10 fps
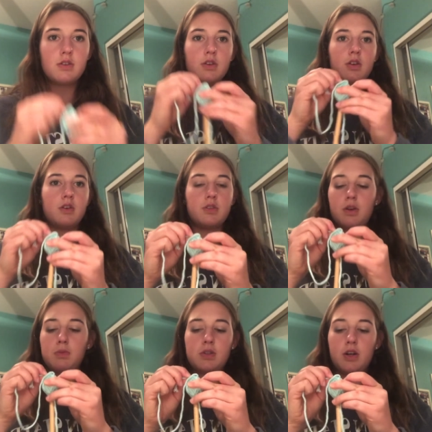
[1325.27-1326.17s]
And also,
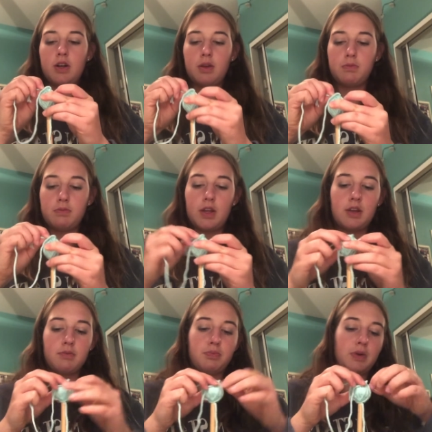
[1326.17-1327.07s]
I'm sorry, I'm like
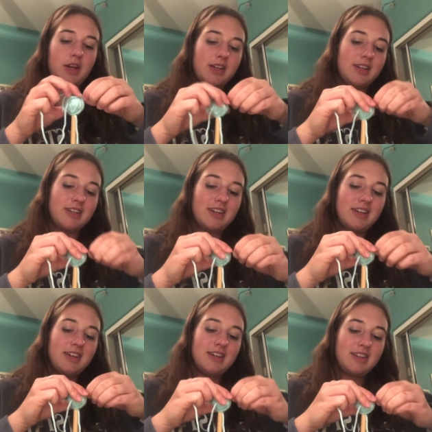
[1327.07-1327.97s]
bringing it
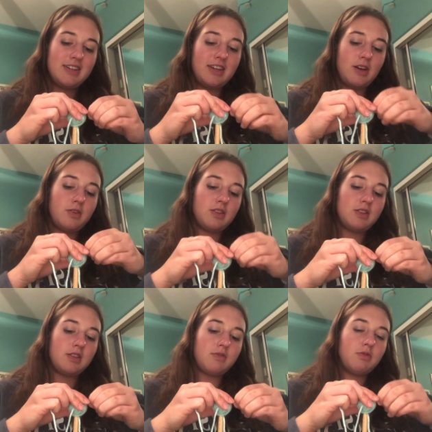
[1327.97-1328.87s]
down.
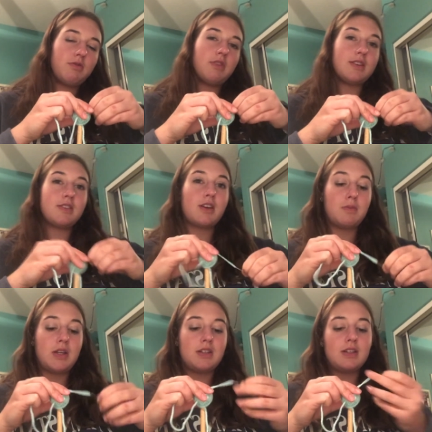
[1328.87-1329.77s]
It's resting on
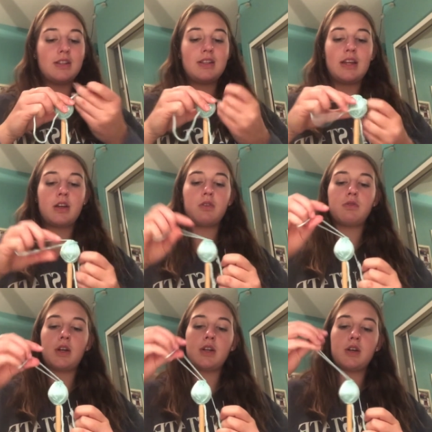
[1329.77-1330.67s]
my leg
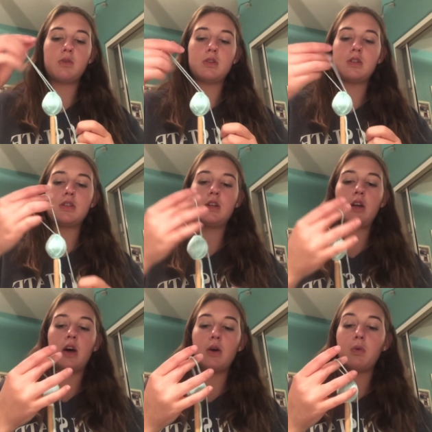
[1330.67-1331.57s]
right now, which is
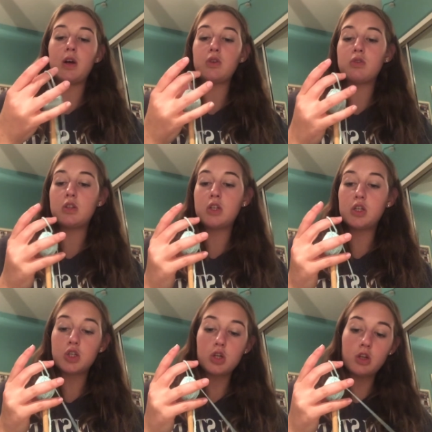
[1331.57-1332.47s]
not where I
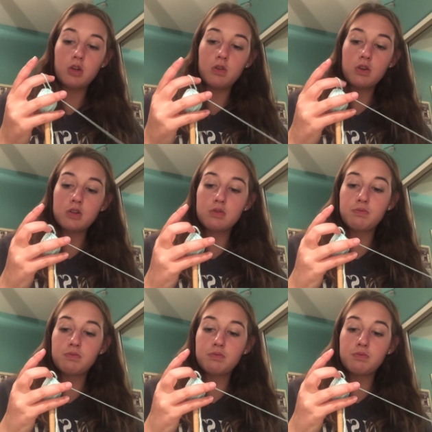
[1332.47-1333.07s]
traditionally do this.